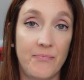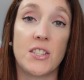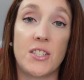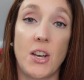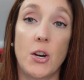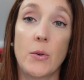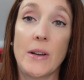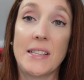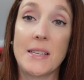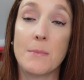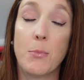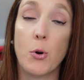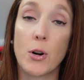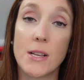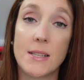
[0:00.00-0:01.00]
So it's
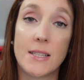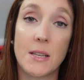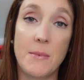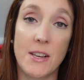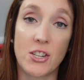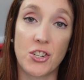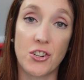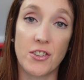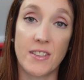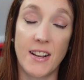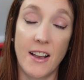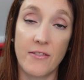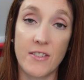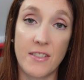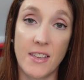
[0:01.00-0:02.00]
important to make sure that
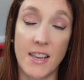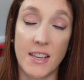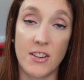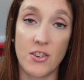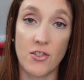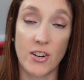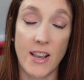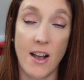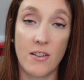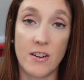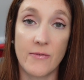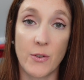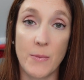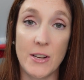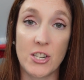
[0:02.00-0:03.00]
everything in your account
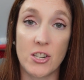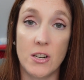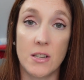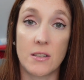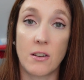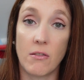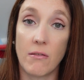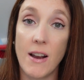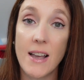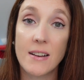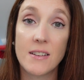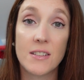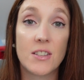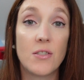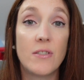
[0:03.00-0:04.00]
information is
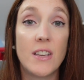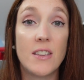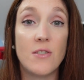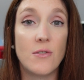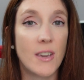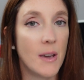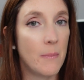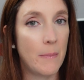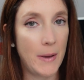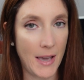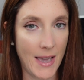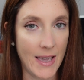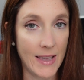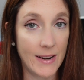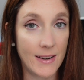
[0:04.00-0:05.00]
correct so that you get
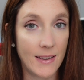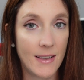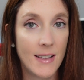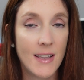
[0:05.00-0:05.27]
paid.